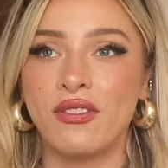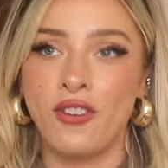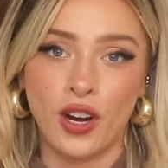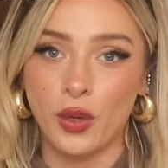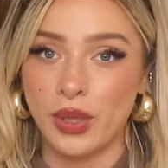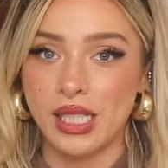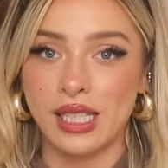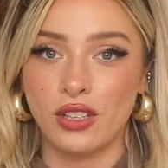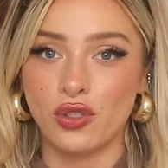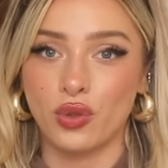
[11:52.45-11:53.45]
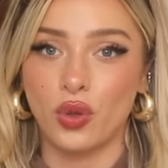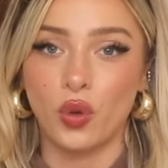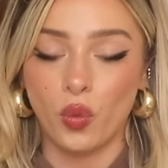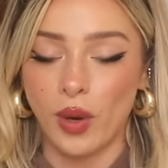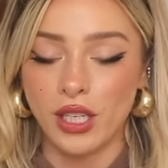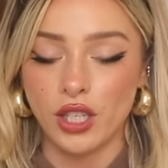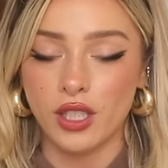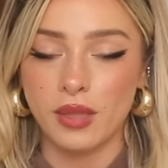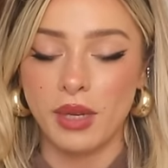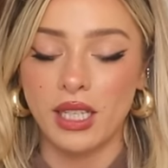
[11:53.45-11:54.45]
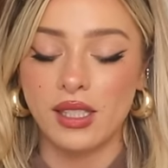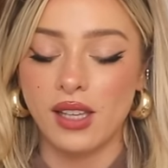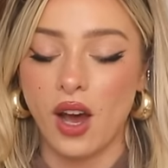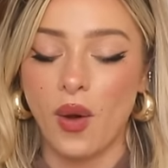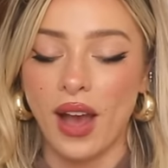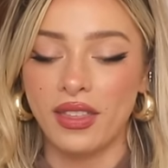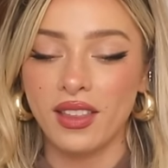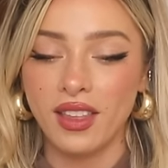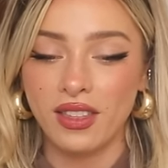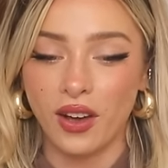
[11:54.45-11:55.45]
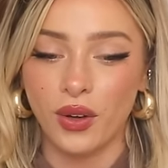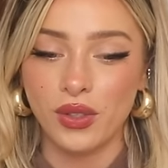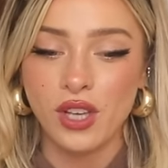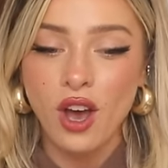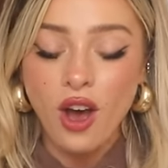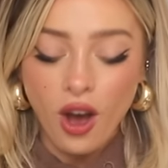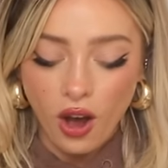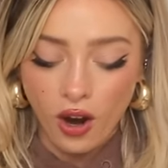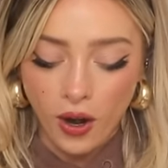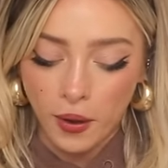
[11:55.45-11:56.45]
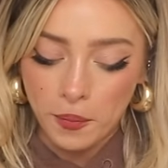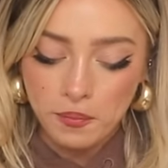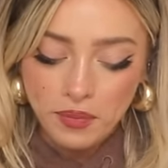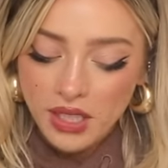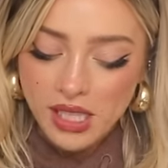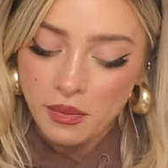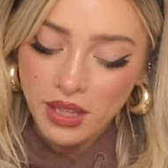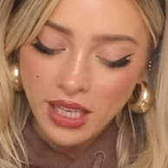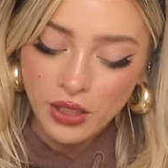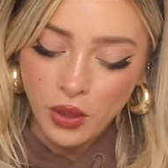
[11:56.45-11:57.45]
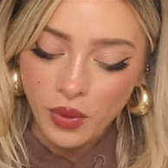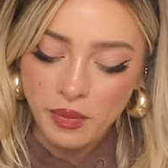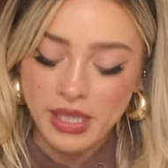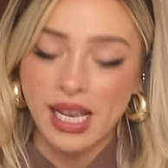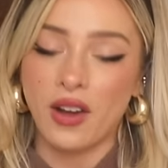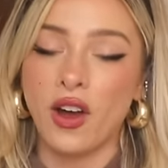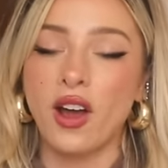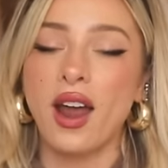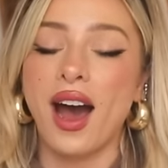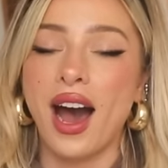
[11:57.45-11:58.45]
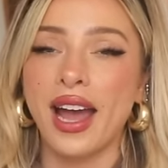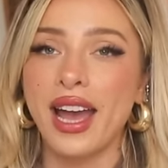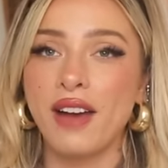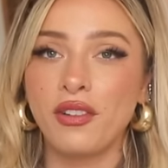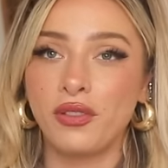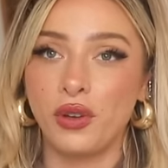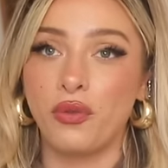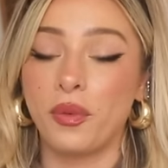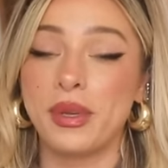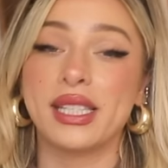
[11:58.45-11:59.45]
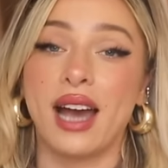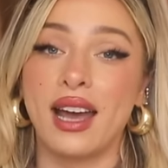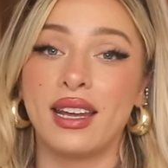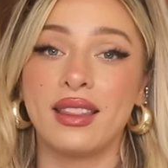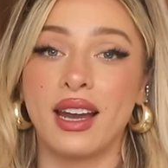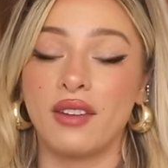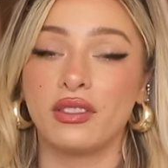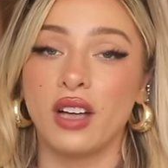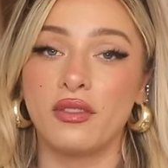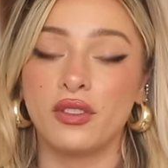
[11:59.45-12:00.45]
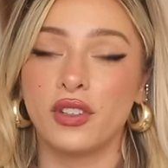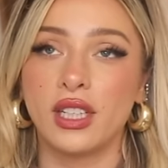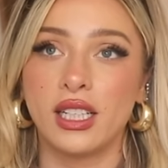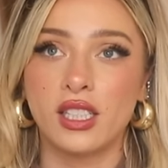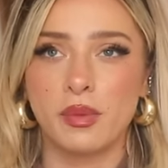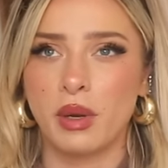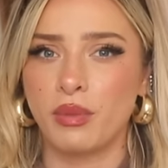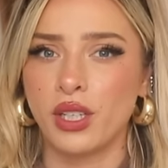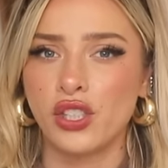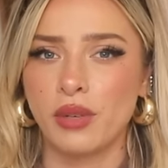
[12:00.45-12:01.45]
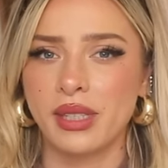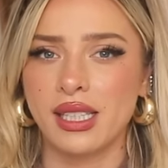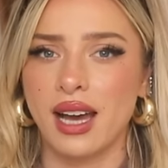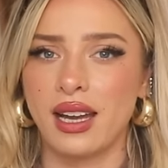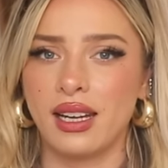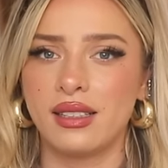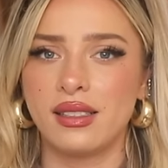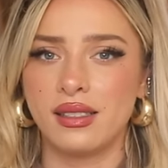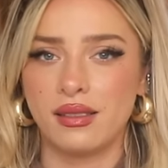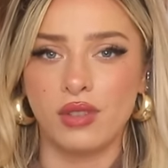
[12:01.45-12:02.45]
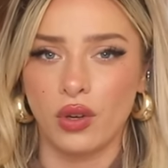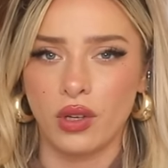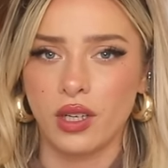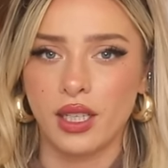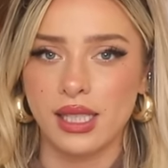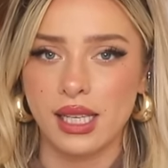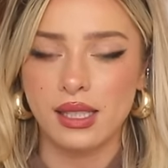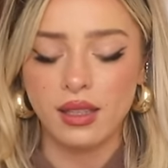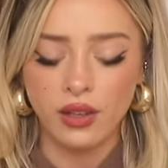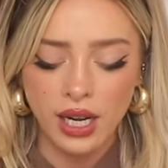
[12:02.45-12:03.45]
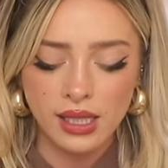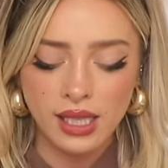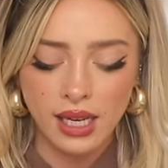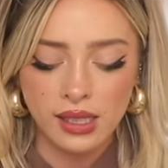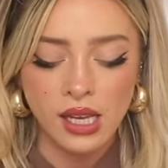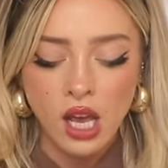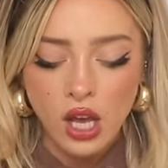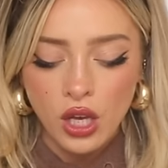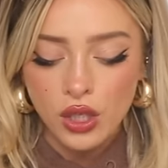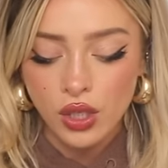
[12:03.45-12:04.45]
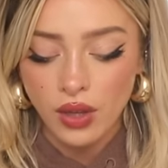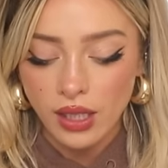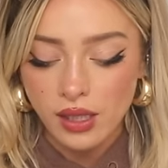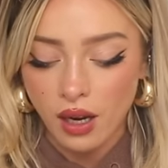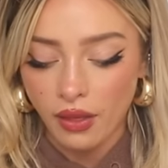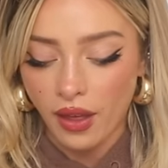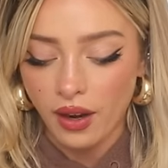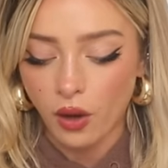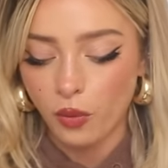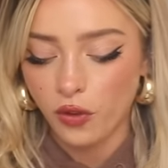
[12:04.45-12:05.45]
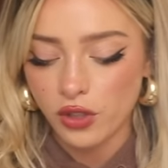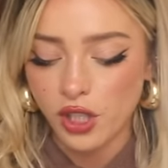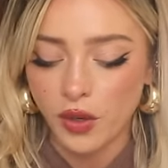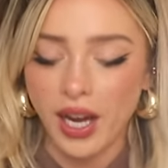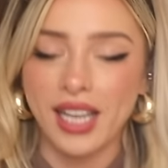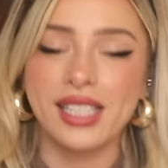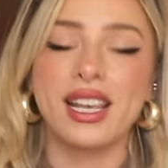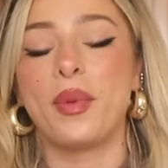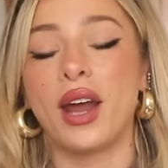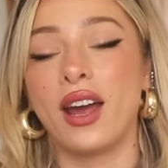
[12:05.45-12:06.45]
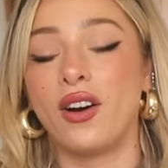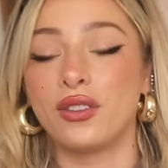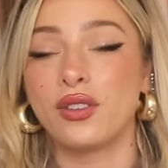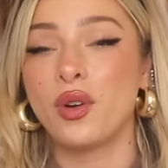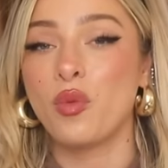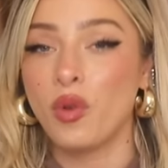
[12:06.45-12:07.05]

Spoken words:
very quintessential winter to me. So I think that those are something that you don't want to miss out on. I have a few from Misguided that I've loved for years, but I'm pretty sure Misguided no longer exists in the United States, so that's not that helpful to you guys. But I also know